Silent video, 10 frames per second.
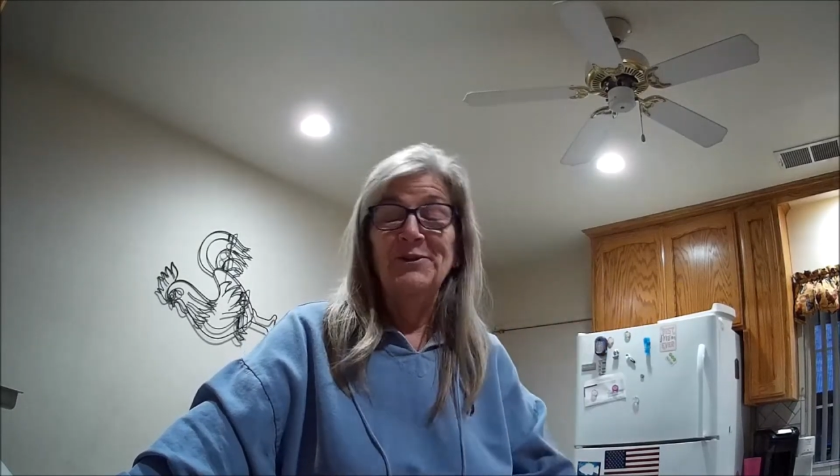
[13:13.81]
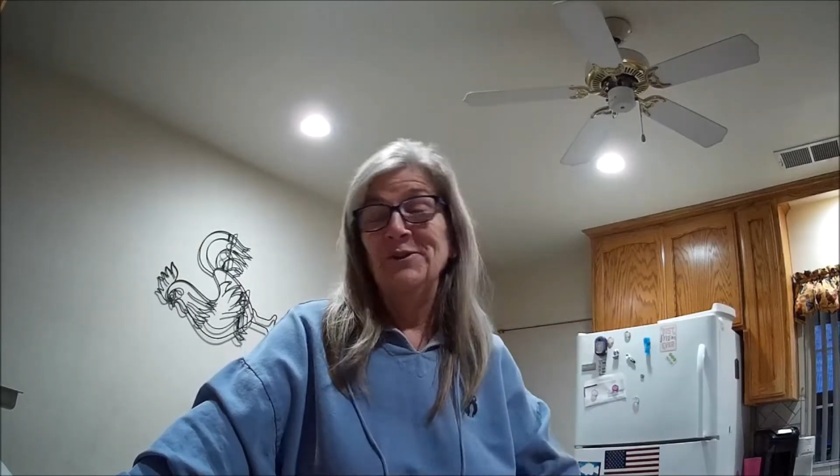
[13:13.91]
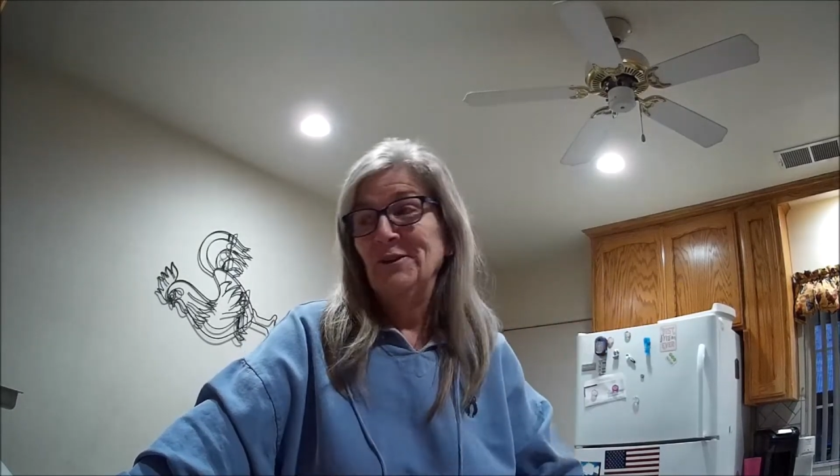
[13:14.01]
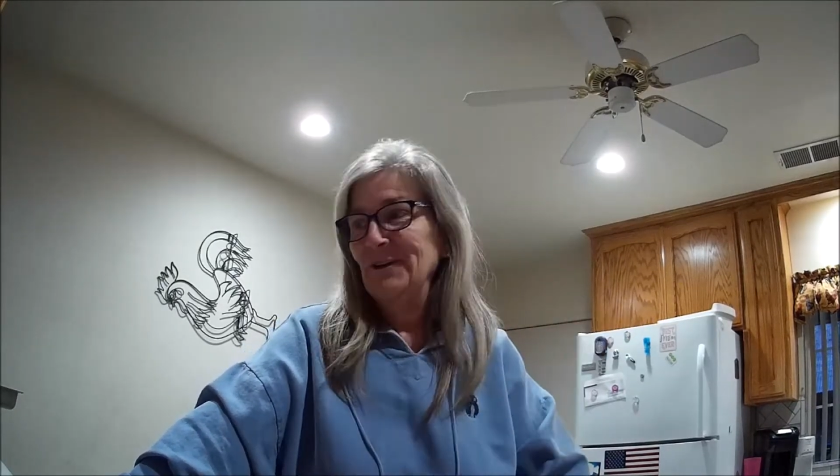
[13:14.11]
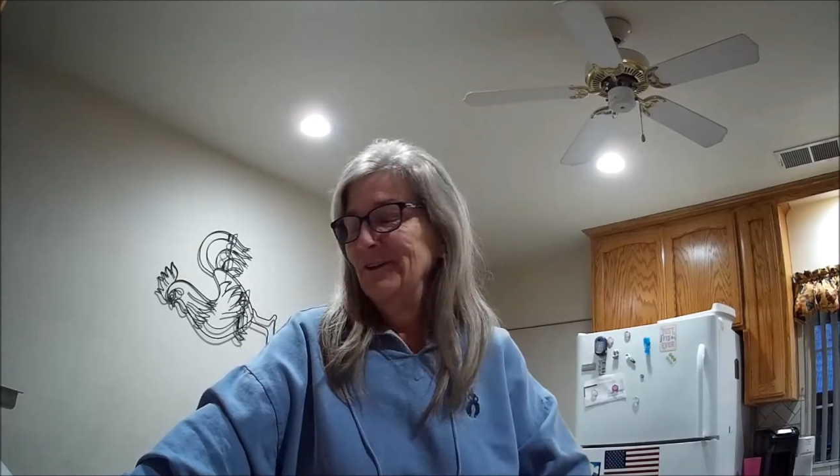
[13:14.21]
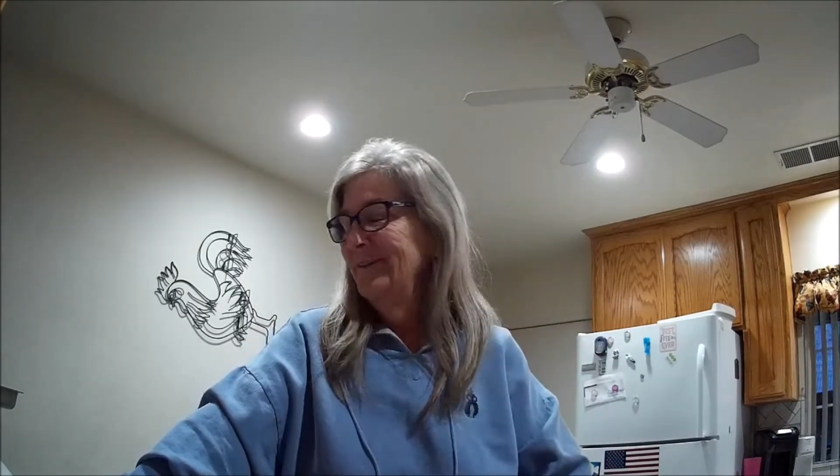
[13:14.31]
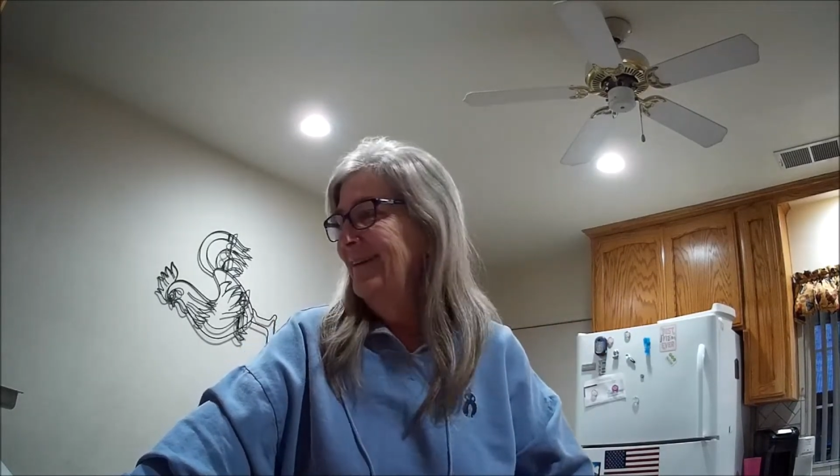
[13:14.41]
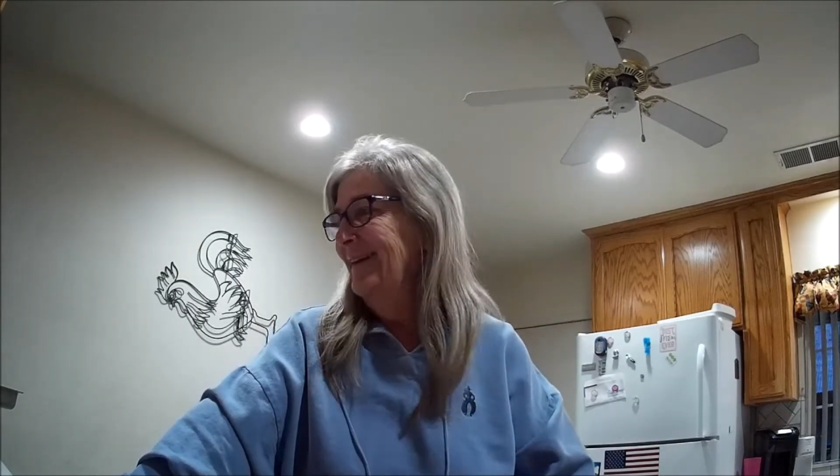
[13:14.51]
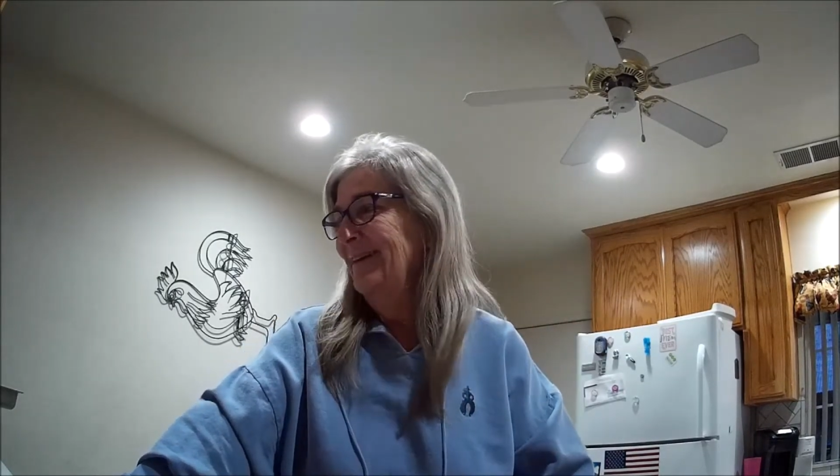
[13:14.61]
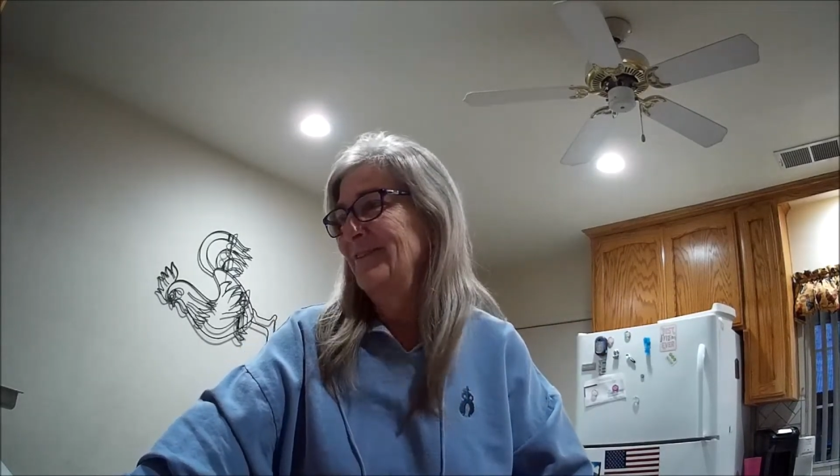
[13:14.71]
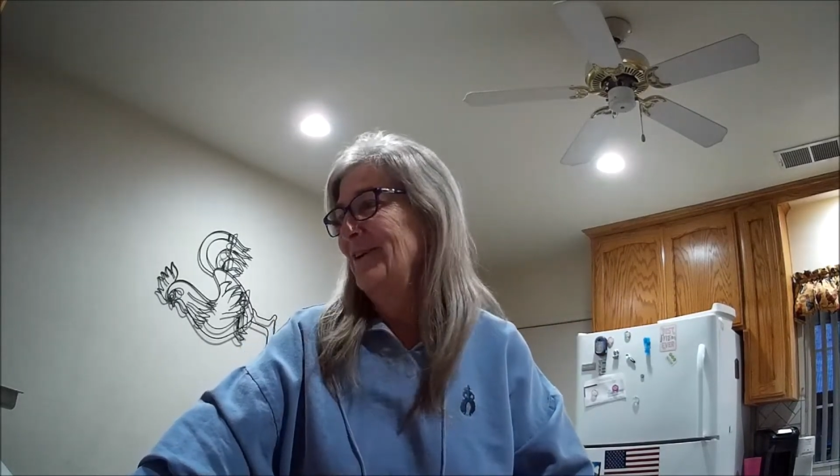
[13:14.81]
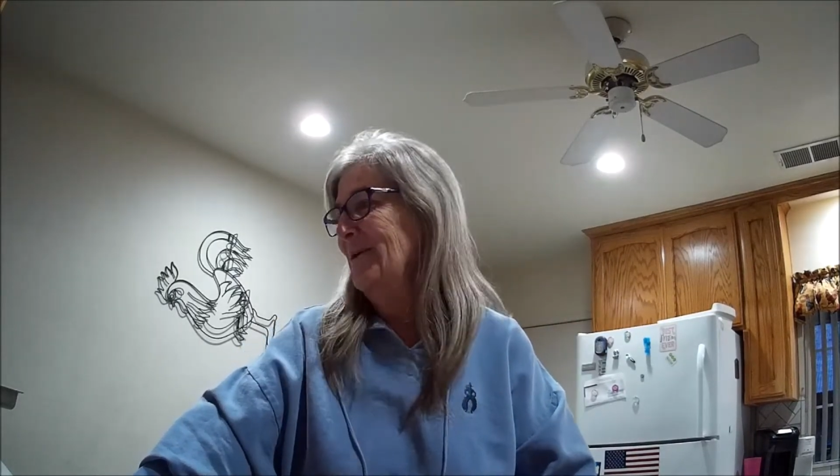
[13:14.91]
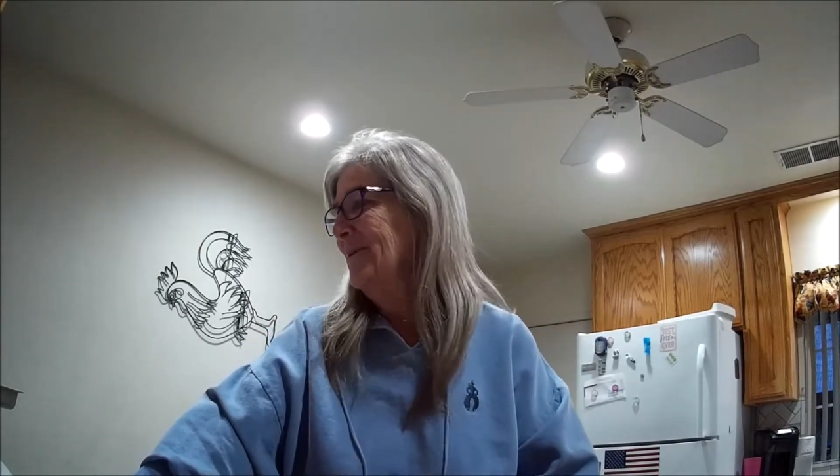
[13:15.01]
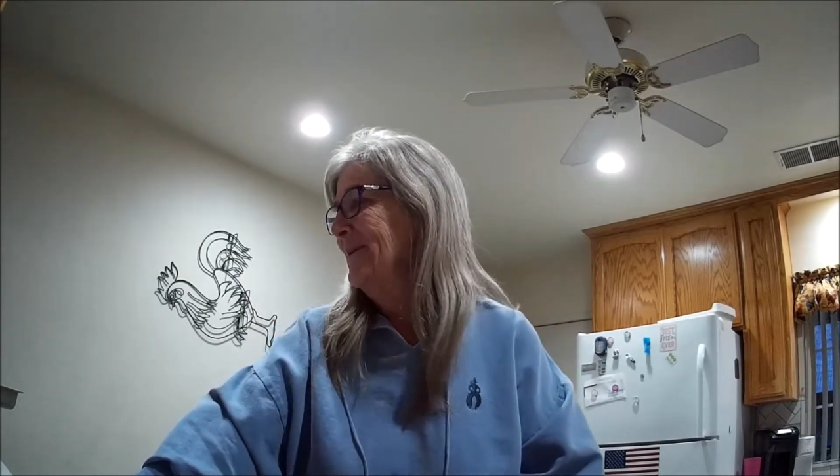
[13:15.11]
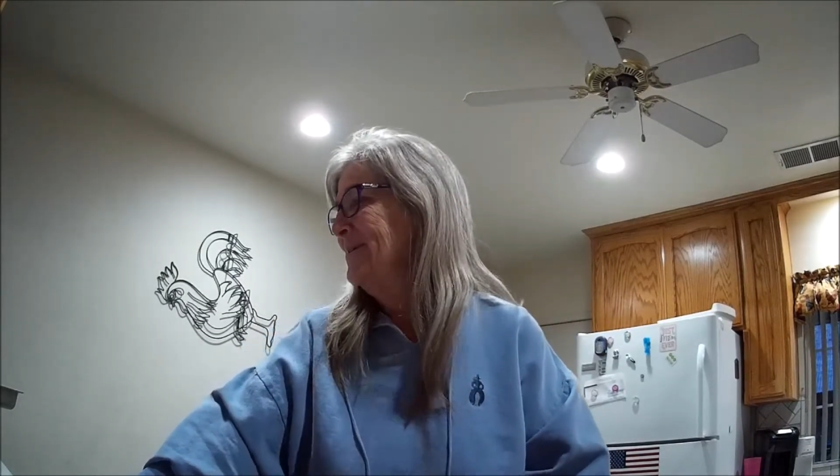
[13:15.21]
cooker. I forgot
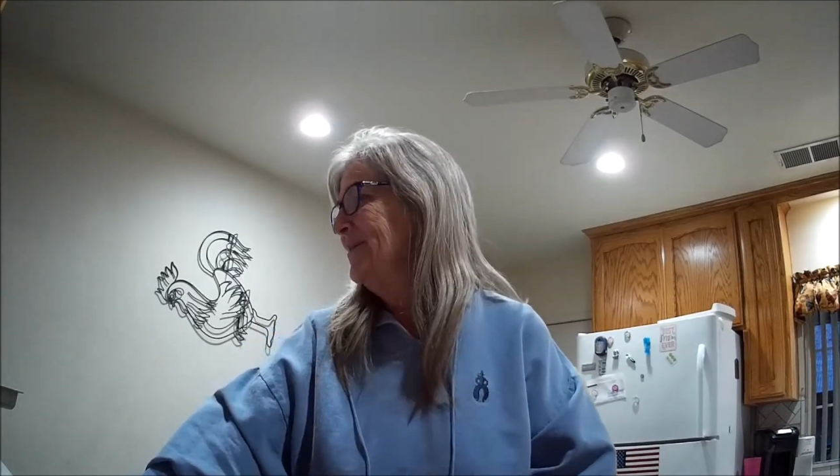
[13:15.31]
where I was